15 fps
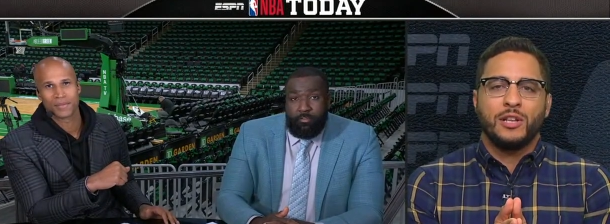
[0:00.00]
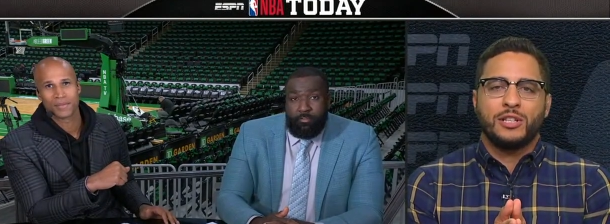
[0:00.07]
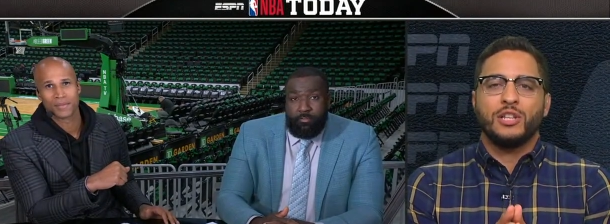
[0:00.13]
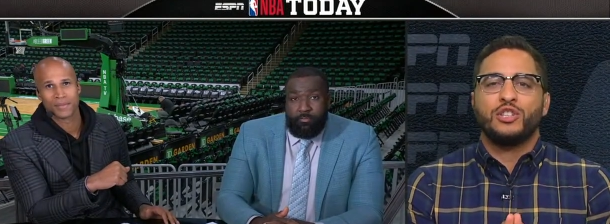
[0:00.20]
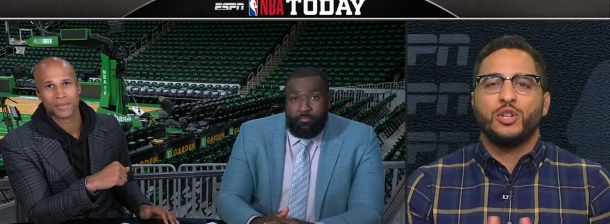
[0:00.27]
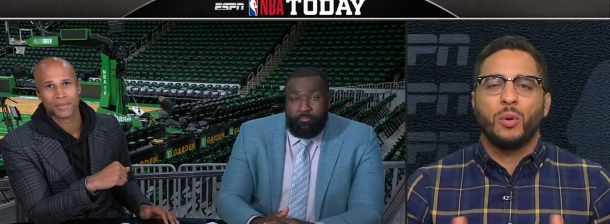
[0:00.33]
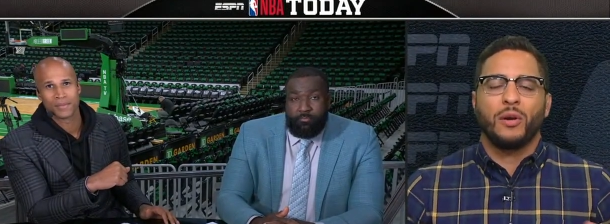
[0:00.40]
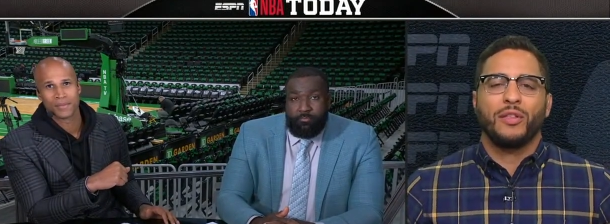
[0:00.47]
Speaker 1: since
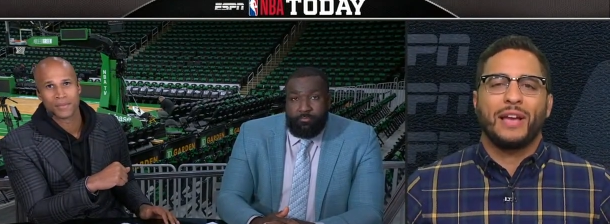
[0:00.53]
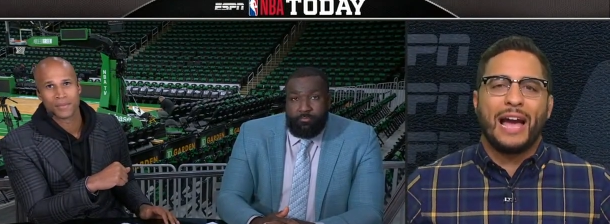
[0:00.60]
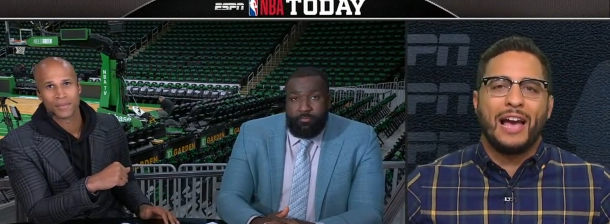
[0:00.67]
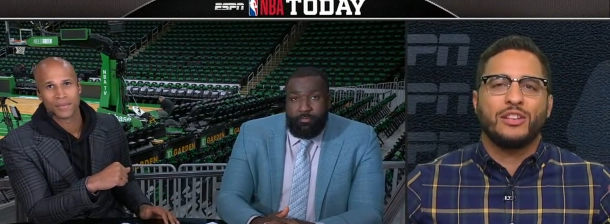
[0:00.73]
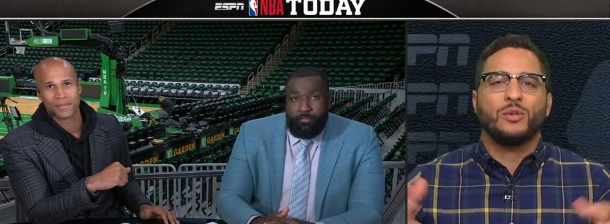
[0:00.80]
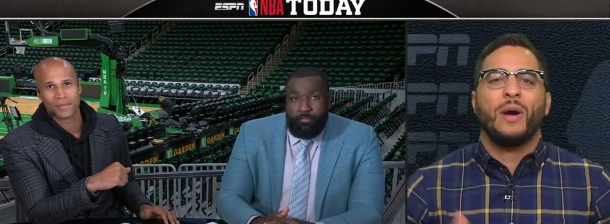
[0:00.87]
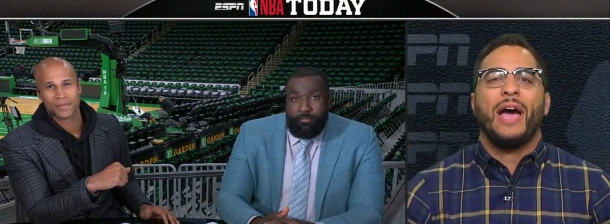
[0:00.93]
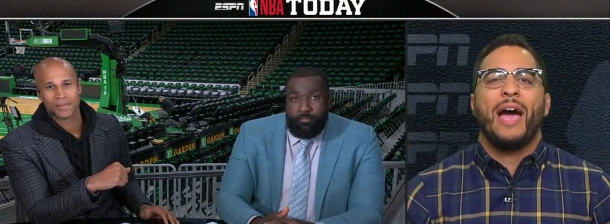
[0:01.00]
you are the guys
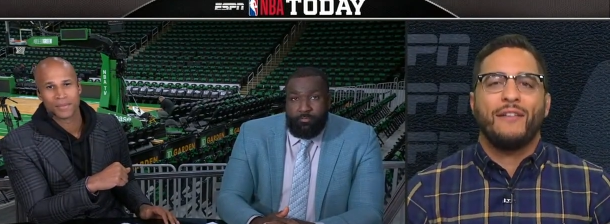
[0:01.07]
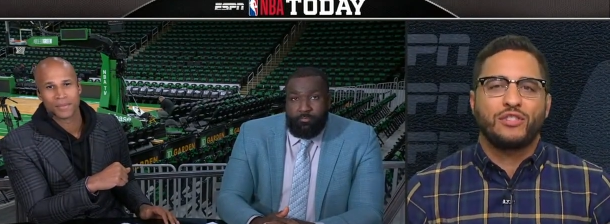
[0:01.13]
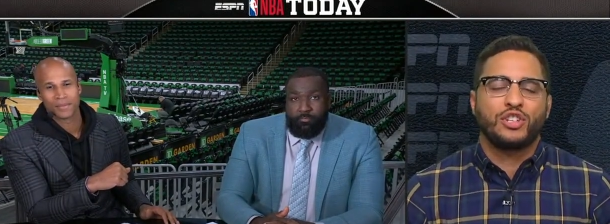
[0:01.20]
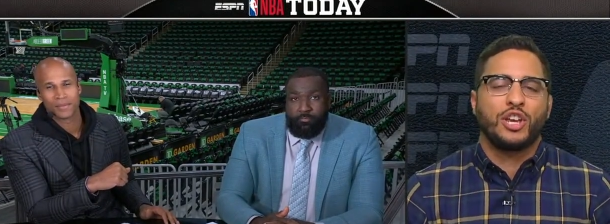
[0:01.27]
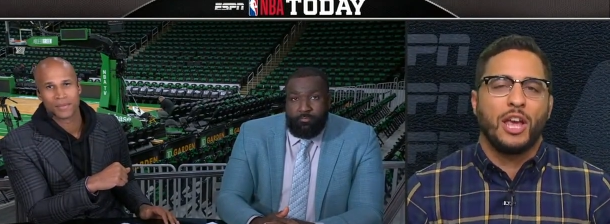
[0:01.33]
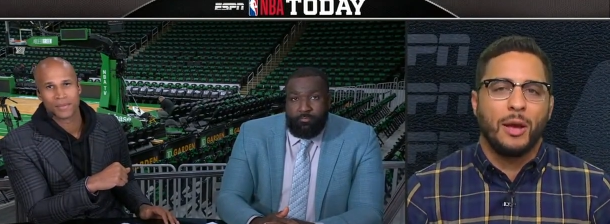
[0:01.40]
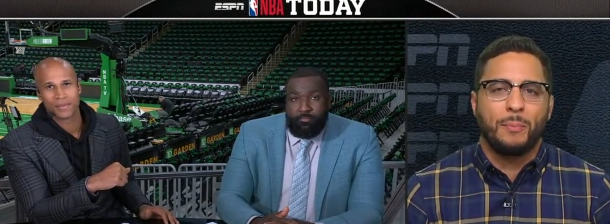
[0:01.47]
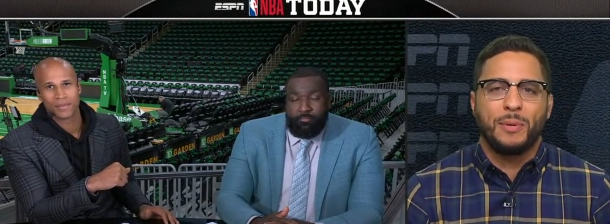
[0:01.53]
who have
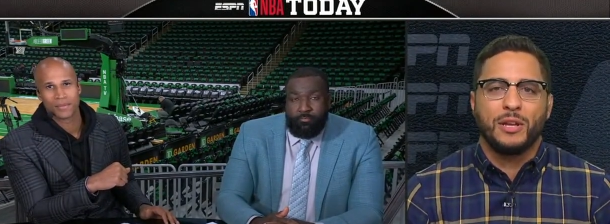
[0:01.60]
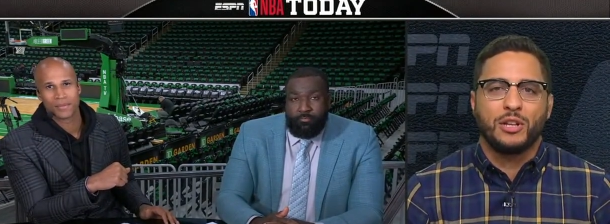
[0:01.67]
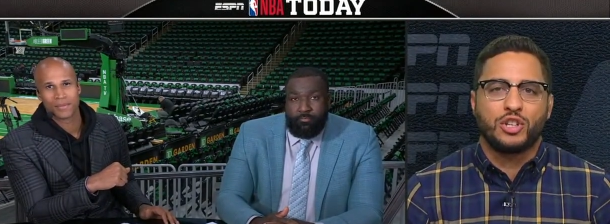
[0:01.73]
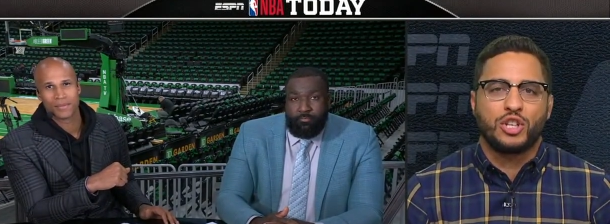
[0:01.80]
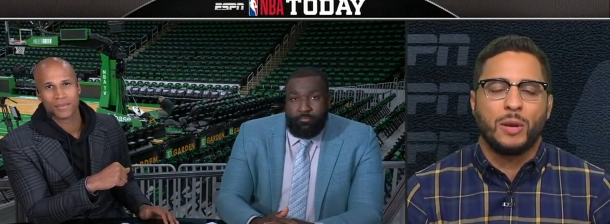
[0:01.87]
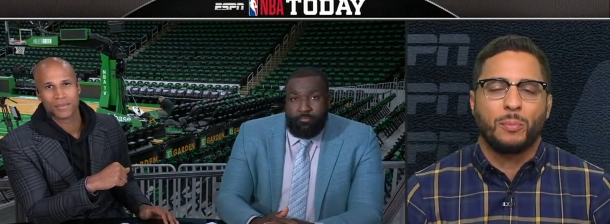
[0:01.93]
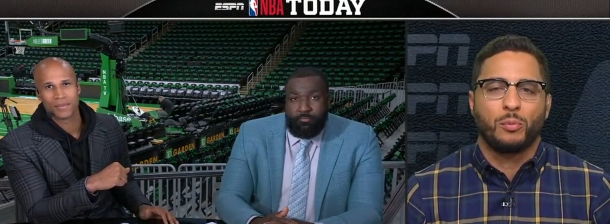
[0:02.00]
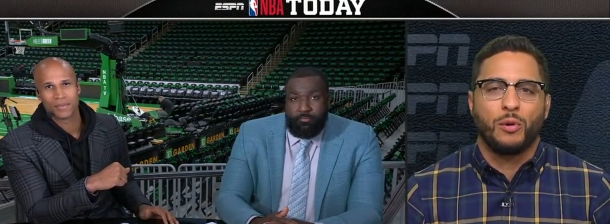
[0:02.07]

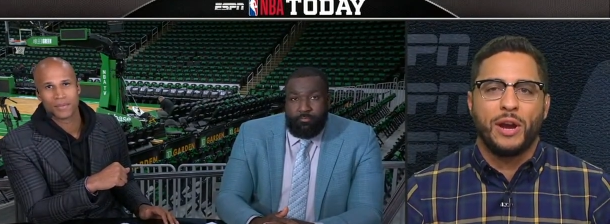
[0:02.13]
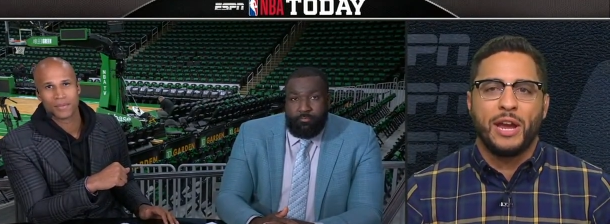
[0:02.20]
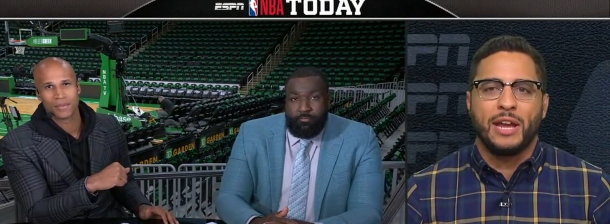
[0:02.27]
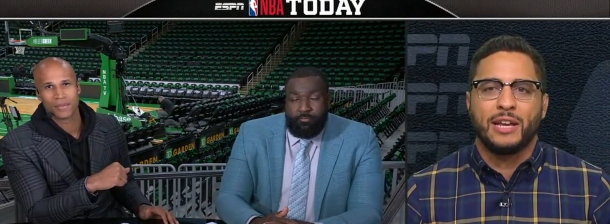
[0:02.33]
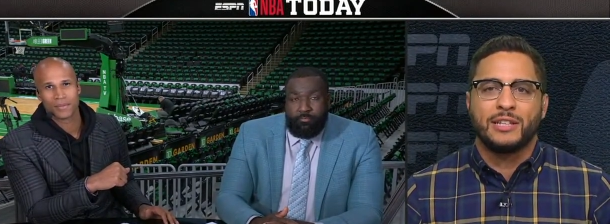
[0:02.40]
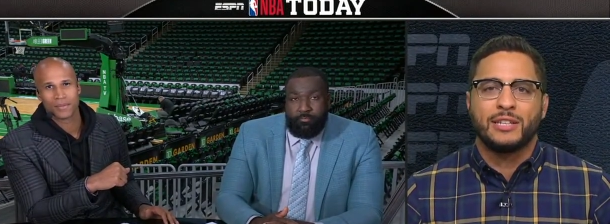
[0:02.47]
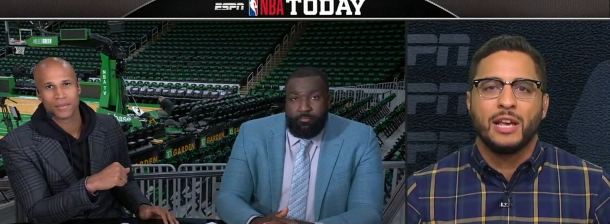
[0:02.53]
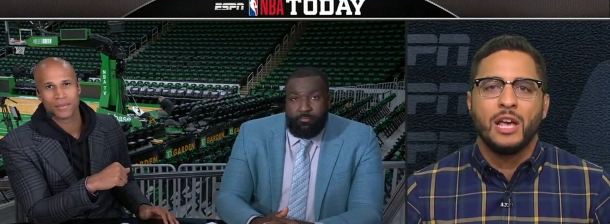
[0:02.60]
championship
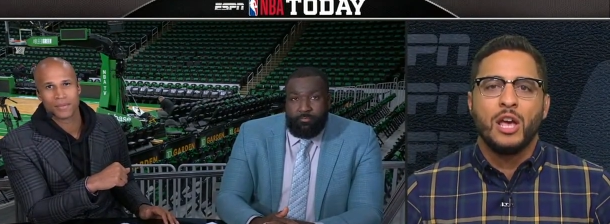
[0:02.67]
rings,